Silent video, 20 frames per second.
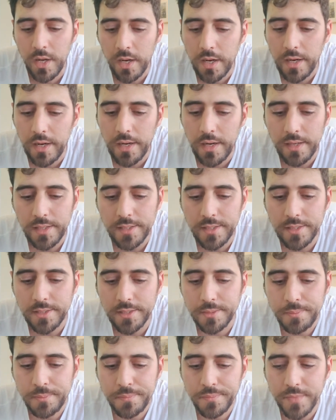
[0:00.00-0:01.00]

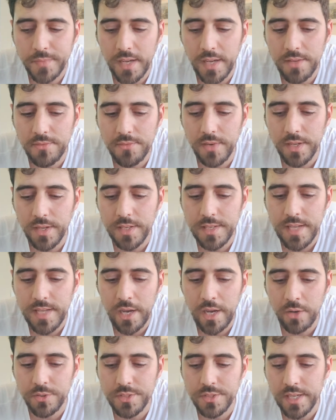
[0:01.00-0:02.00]
I find
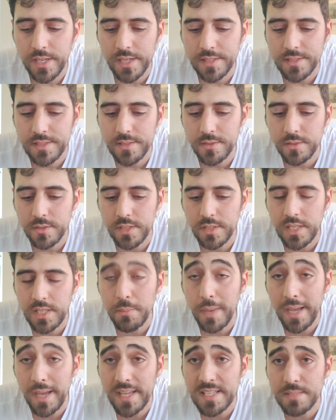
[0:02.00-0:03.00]
out that
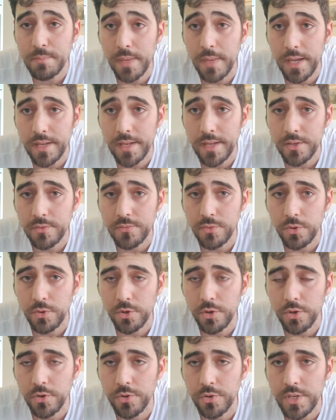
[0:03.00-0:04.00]
eBay is better
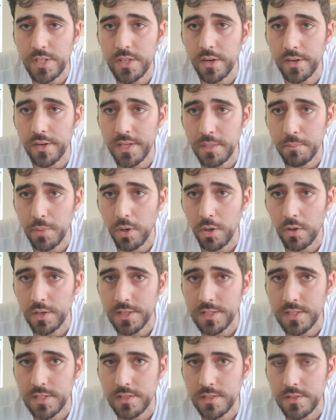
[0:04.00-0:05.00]
for returning
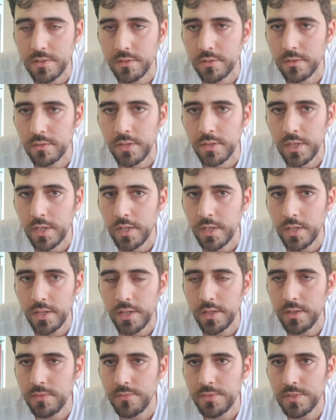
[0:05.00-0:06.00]
policy. So
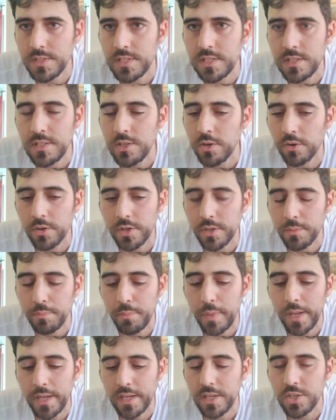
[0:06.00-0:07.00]
if your
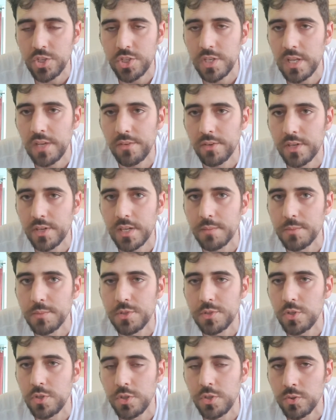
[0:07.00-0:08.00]
package never comes
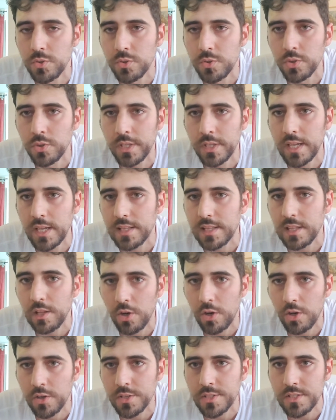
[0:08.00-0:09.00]
to you, it get
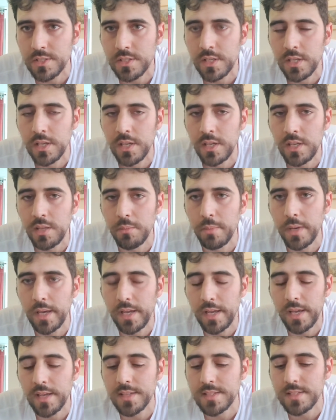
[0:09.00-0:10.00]
lost, eBay
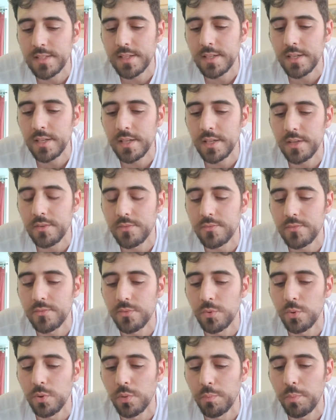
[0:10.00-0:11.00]
has a
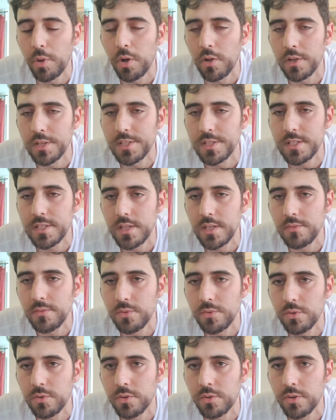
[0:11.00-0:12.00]
full policy
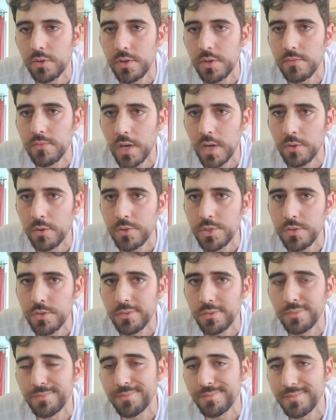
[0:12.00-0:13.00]
for refund
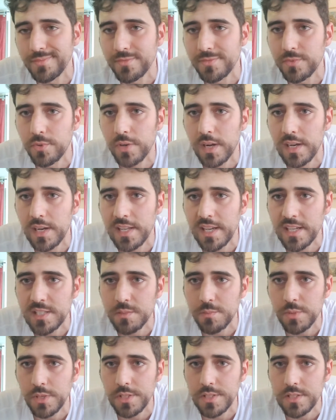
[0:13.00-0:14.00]
you. For
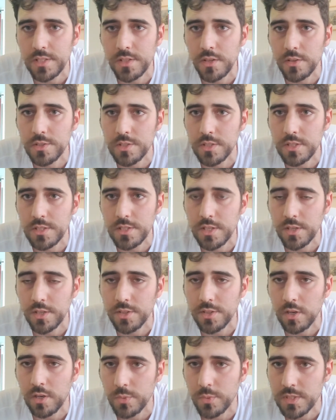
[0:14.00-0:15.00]
AliExpress, it is not
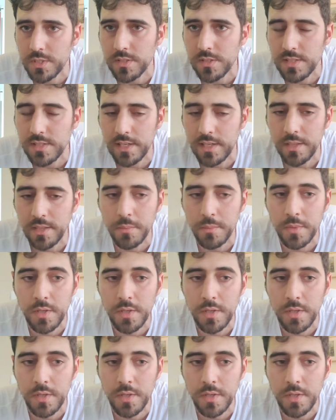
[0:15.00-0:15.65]
always the time.